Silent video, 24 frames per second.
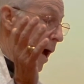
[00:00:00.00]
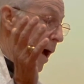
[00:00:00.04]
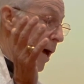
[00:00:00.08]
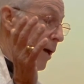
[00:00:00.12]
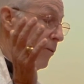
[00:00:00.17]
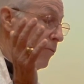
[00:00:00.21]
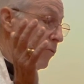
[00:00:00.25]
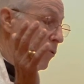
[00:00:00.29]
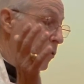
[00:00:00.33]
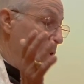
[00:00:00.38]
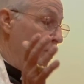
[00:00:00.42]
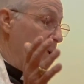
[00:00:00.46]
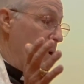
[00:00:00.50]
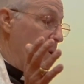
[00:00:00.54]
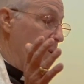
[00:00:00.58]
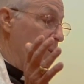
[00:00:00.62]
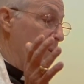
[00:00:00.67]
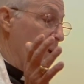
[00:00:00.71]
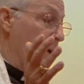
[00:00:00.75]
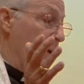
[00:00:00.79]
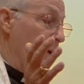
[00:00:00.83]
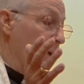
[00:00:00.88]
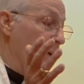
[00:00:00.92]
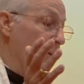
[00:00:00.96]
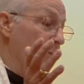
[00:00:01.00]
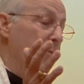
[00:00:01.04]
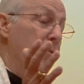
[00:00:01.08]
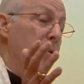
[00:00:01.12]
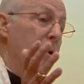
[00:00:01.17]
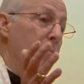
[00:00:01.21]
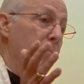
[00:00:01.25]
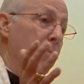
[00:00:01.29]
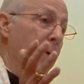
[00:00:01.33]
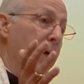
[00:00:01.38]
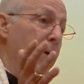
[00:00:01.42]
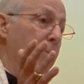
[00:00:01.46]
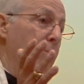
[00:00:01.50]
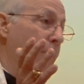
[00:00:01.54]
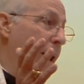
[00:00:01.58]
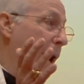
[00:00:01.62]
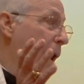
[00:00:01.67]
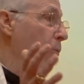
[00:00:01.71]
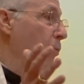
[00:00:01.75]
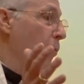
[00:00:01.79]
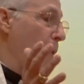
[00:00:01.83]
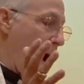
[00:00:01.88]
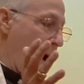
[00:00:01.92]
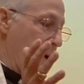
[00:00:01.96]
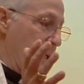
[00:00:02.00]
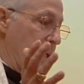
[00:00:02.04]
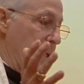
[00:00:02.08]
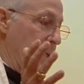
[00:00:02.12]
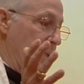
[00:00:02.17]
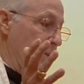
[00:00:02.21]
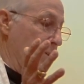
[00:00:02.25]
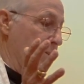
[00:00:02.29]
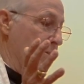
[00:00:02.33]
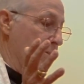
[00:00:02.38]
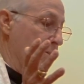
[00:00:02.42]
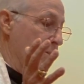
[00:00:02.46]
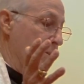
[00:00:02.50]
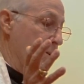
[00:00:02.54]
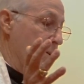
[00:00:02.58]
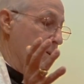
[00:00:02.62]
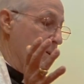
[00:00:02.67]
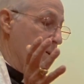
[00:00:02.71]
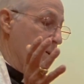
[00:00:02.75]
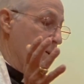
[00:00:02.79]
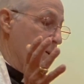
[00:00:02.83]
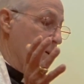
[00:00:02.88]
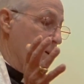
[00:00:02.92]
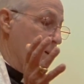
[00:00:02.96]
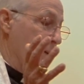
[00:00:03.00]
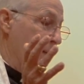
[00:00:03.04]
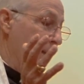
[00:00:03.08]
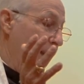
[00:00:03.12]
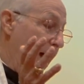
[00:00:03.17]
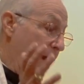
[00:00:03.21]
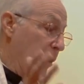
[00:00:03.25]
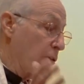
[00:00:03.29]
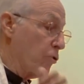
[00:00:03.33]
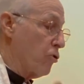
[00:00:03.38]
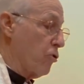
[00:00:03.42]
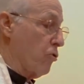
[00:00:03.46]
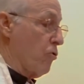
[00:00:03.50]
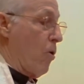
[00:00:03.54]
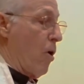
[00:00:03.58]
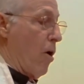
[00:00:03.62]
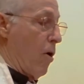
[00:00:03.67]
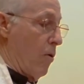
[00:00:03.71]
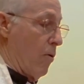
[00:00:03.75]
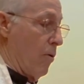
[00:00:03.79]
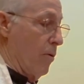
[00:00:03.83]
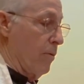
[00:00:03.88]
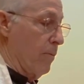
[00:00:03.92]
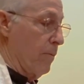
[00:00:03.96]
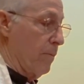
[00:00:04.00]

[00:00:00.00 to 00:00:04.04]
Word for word: I have seen things that make my writings like straw.